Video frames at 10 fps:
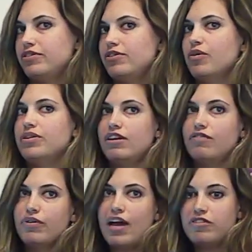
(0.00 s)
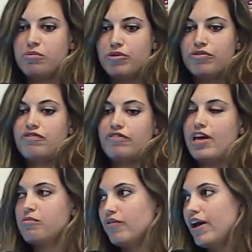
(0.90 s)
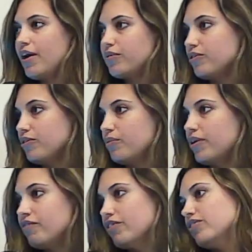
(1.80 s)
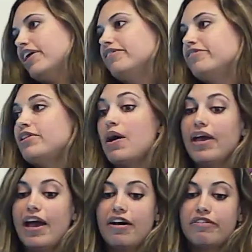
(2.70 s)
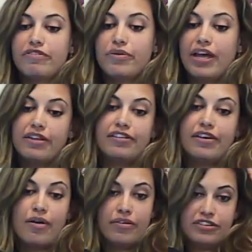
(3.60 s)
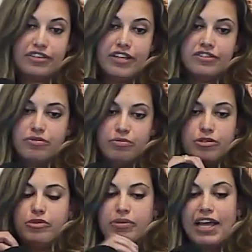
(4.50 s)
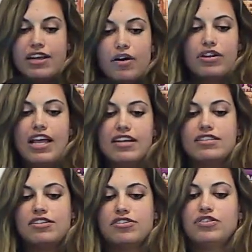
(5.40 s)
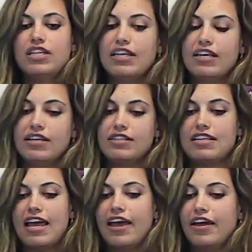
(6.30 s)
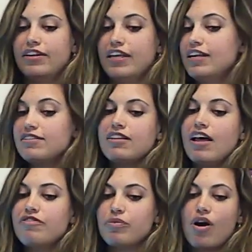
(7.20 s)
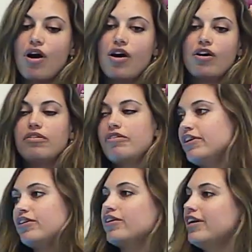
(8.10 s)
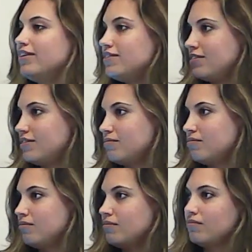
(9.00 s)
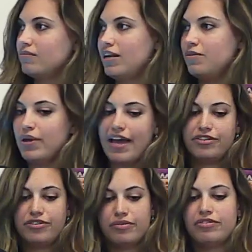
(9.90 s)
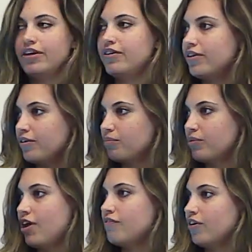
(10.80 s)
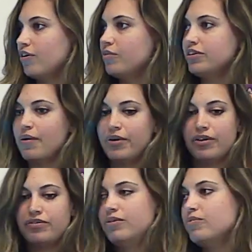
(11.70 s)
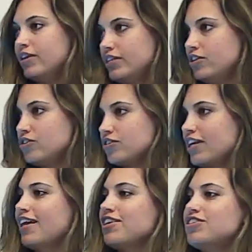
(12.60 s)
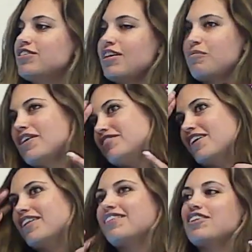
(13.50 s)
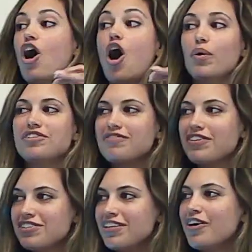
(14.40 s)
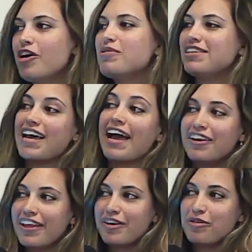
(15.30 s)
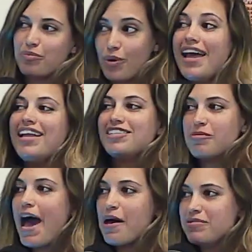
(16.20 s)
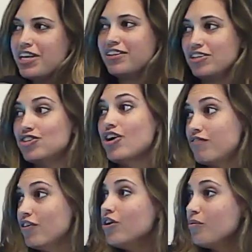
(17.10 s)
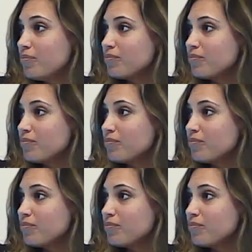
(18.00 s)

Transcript: you know, and then if we have to move them around or whatever, like now we have, okay, let's say all these kids you planned out classes, you did this, and the kids that left were all theater kids. Right. And we had two theater, whatever. Well, now we don't need one of the teachers. Like that's just. I'm not saying like that's always the first thing to go, but that's kind of like what ends up happening in the shuffle. Why?